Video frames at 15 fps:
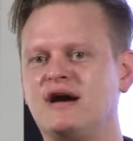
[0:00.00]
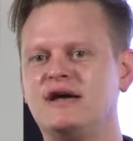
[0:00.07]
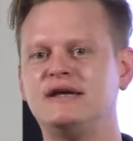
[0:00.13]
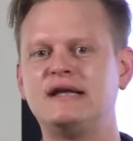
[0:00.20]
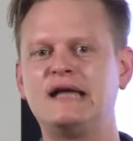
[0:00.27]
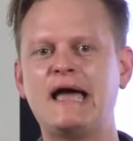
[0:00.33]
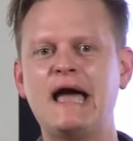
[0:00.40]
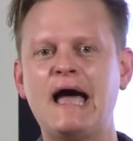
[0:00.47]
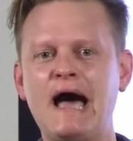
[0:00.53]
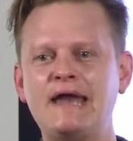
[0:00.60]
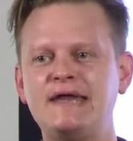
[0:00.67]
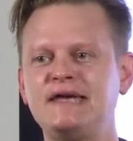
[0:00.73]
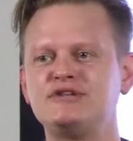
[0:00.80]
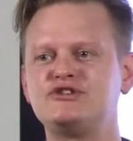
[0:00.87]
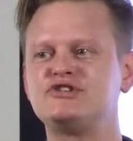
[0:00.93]
night.
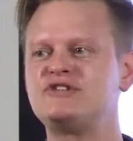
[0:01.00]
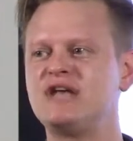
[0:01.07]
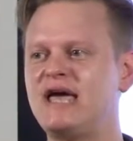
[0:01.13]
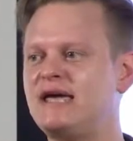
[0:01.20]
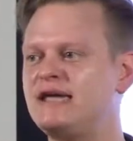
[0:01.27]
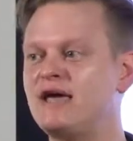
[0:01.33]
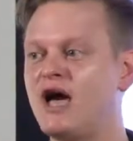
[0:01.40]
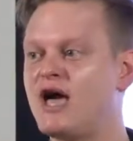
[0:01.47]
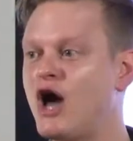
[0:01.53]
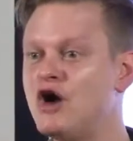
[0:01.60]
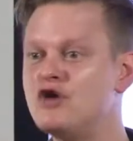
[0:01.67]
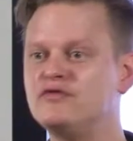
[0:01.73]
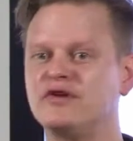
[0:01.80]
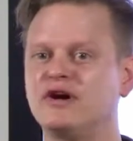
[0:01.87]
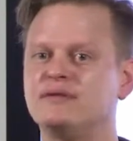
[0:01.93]
And it
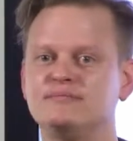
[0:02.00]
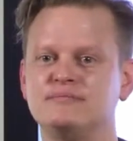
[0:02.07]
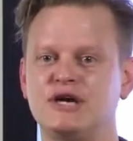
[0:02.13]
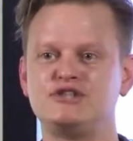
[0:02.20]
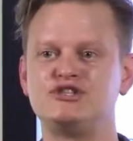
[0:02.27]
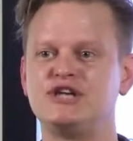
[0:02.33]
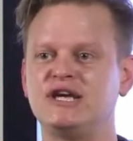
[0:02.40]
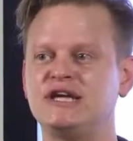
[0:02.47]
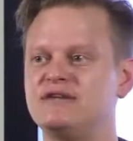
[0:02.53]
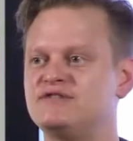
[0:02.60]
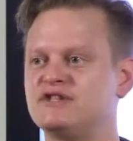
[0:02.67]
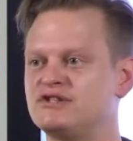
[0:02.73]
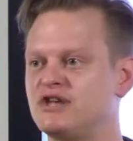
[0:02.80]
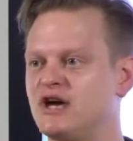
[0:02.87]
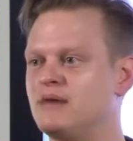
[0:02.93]

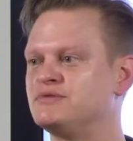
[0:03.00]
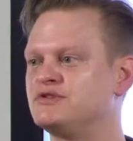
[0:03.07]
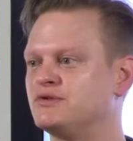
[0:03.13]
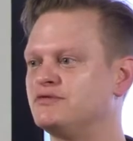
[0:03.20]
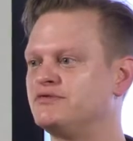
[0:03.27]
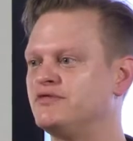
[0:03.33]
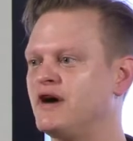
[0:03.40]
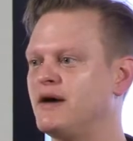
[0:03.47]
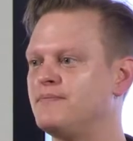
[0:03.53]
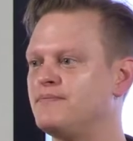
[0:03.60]
overachieved in terms of